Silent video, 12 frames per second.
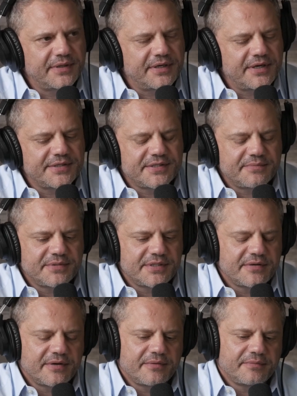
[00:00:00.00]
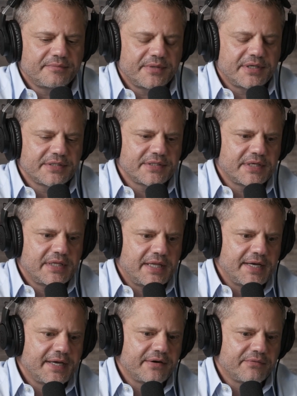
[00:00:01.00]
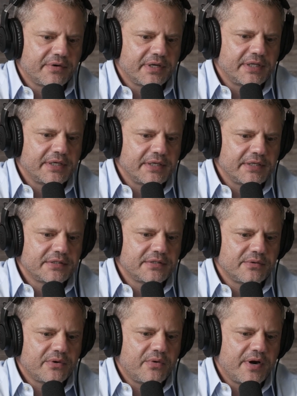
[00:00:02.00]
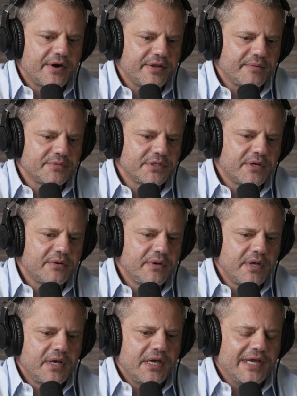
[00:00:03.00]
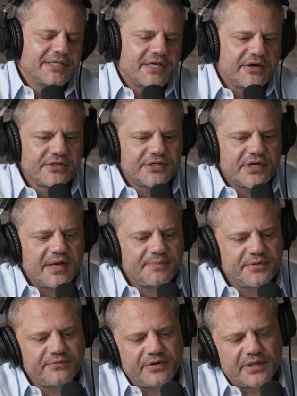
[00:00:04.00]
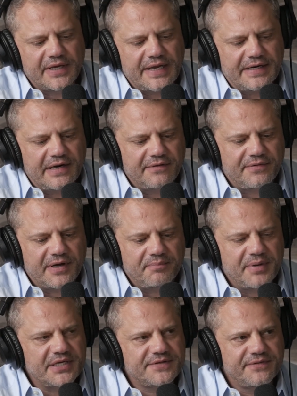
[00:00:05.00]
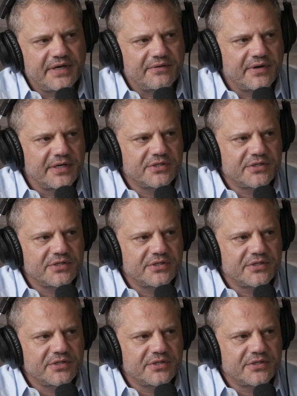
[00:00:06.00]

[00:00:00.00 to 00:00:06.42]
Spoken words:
It costs them zero because the client really needs to acquire them. So it's our job to really identify best fit, right?